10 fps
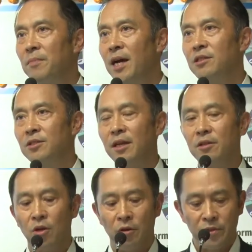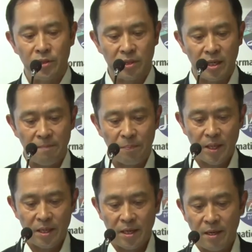mindset of this uh,
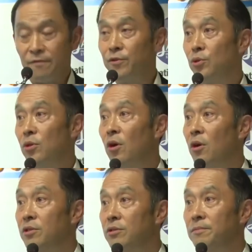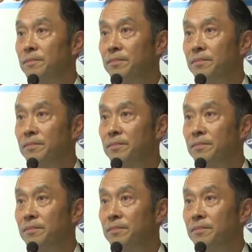uh food loss.